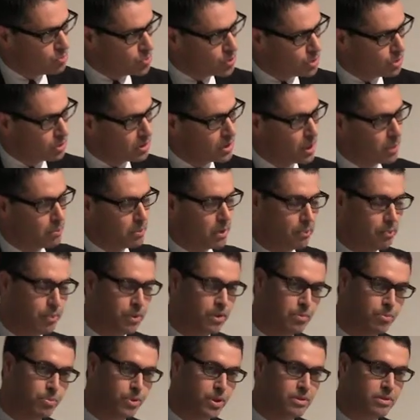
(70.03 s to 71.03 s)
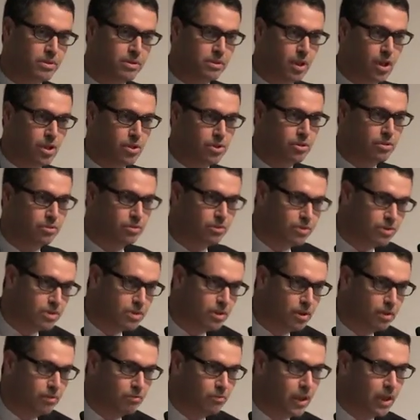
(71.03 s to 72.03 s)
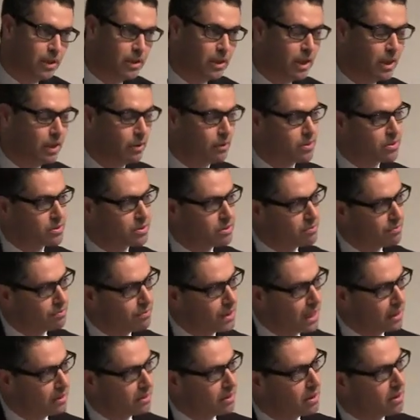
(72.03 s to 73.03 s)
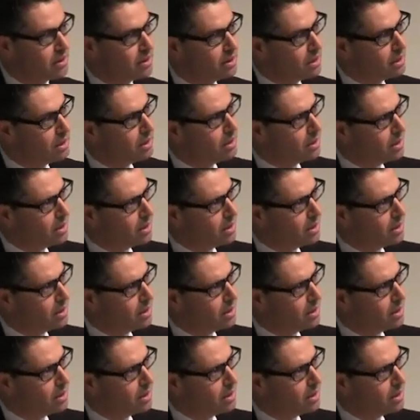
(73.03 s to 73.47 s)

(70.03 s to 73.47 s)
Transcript: which will come up in the presentation, and you'll see it right now, is the fact that